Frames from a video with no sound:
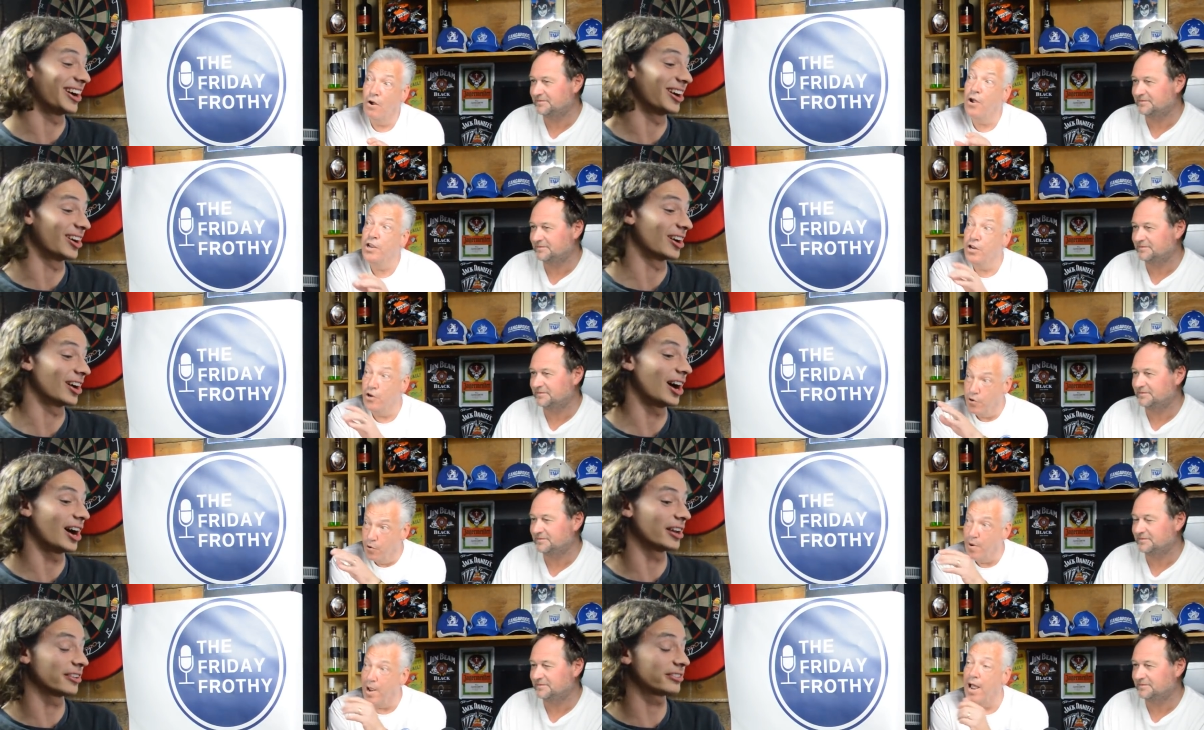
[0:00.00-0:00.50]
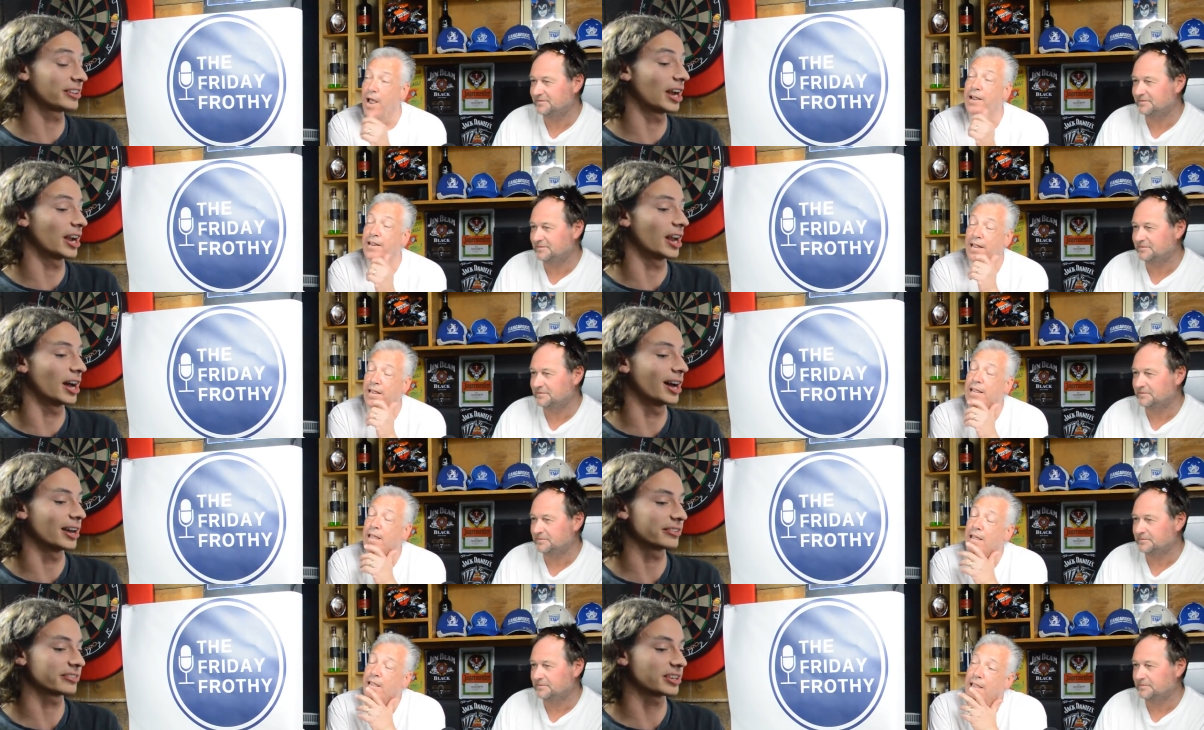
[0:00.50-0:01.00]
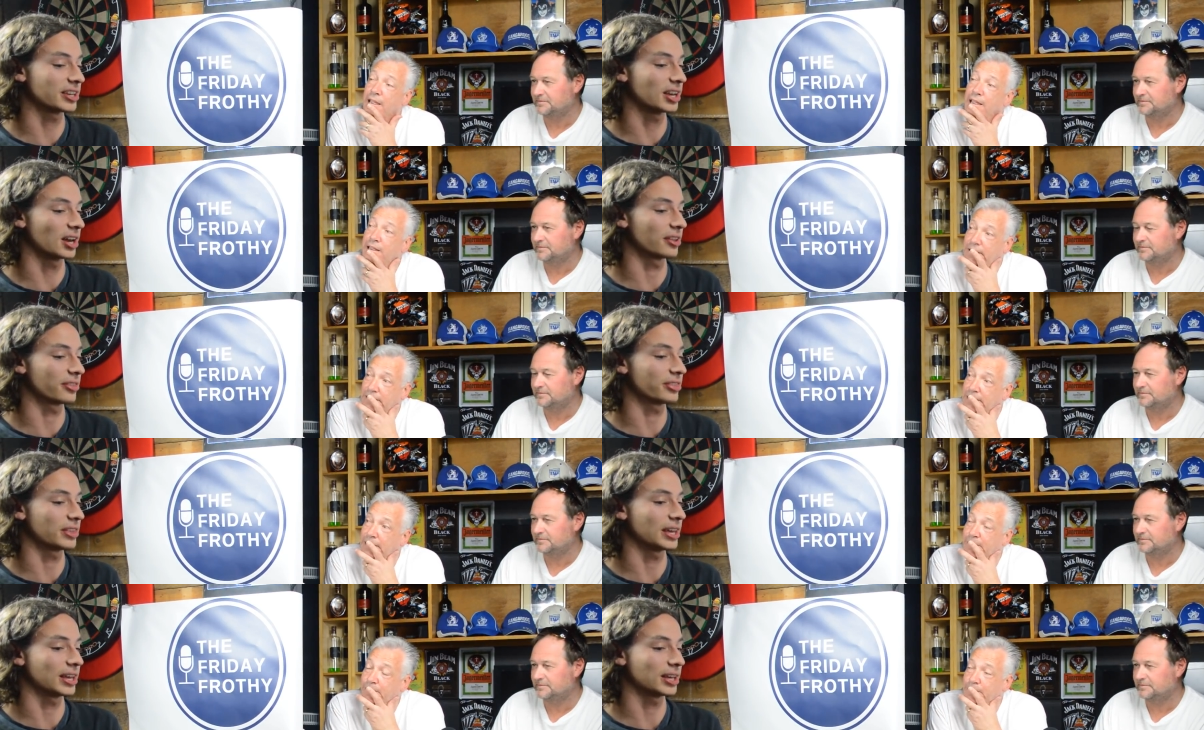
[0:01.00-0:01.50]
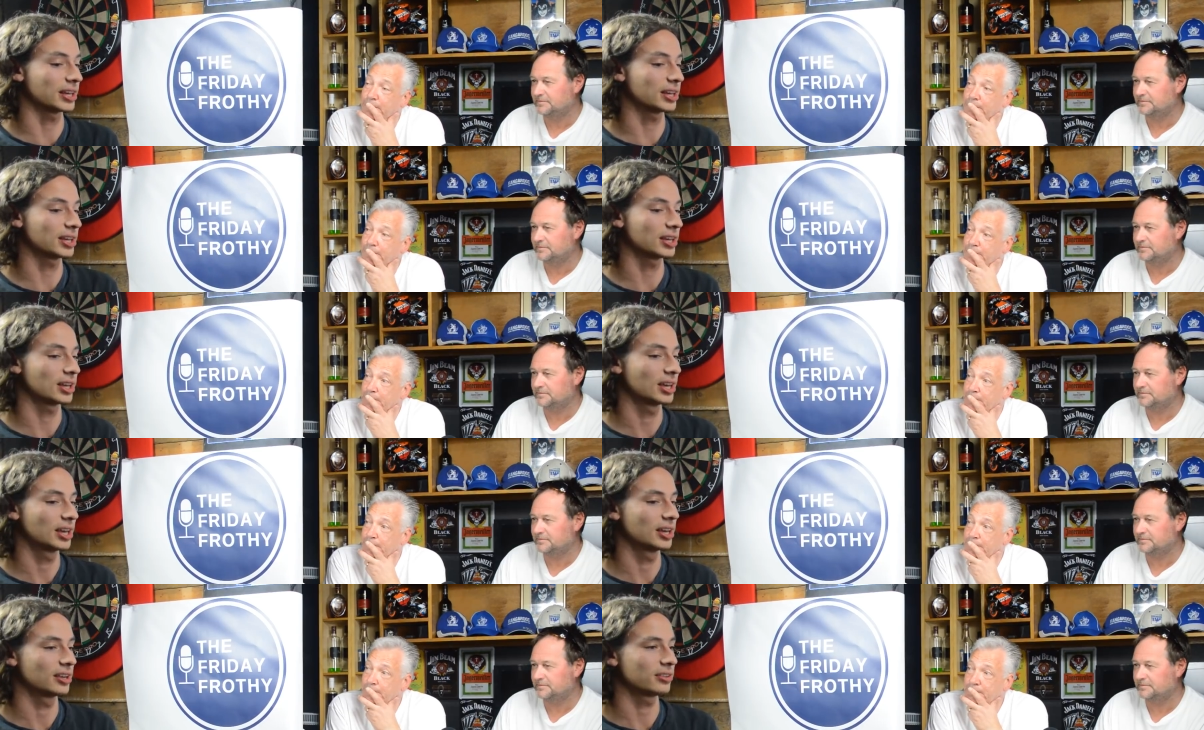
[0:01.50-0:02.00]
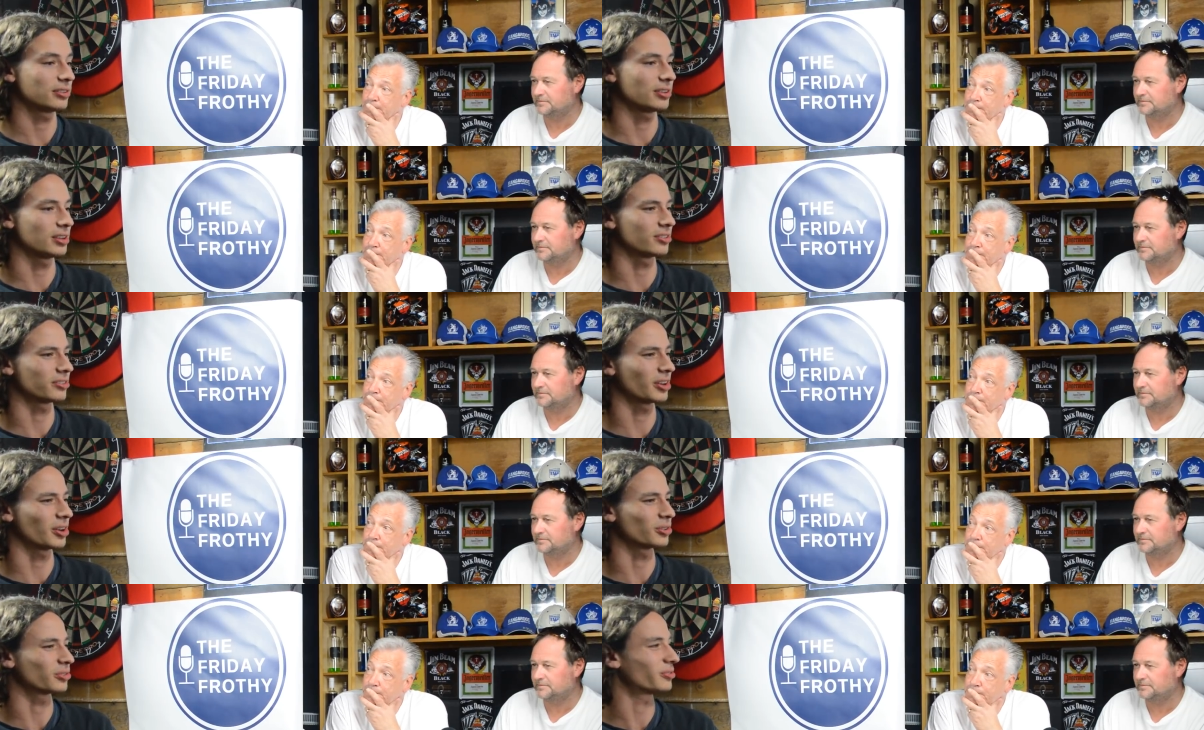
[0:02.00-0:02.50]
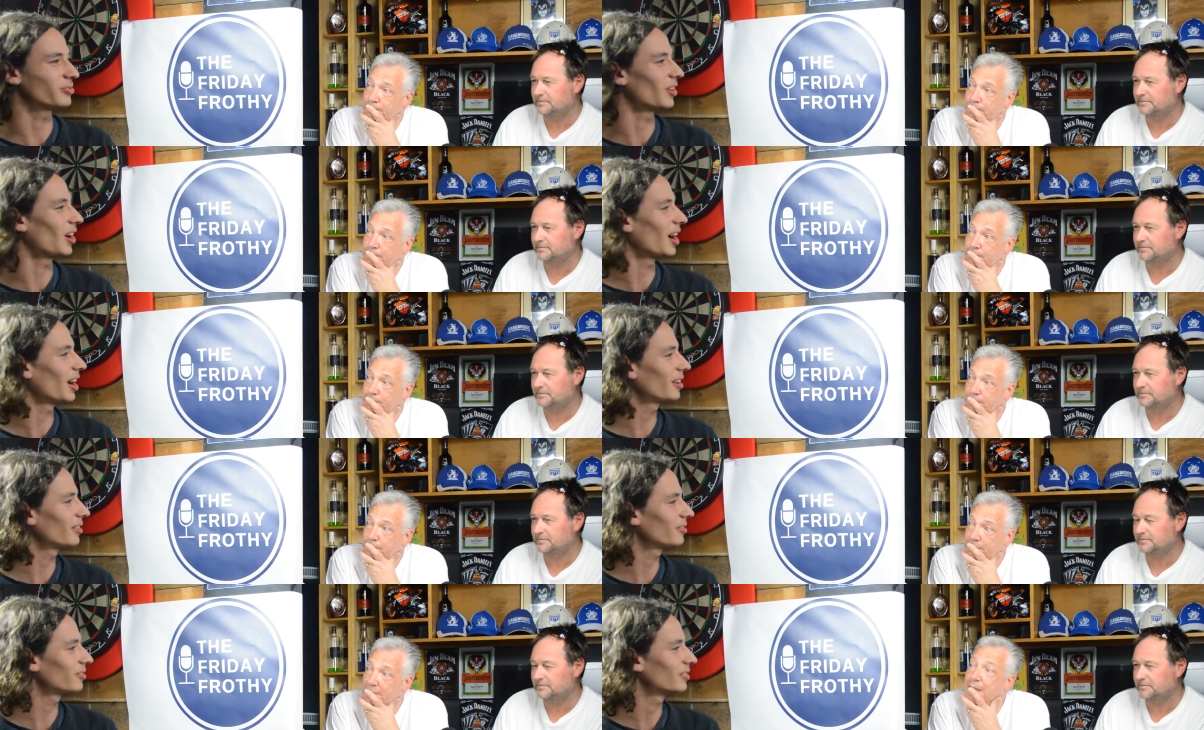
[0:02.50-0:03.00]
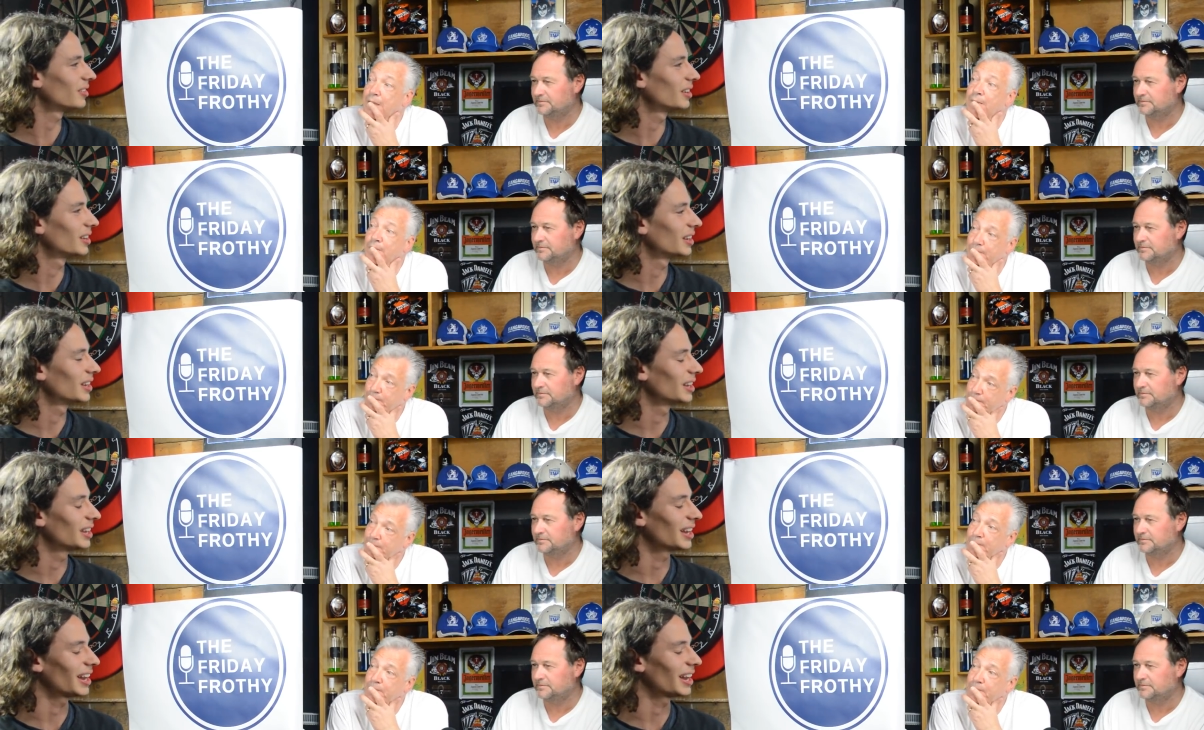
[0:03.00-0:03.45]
Speaker 1: Oh, I, I started asking. I think since I was five. Yeah.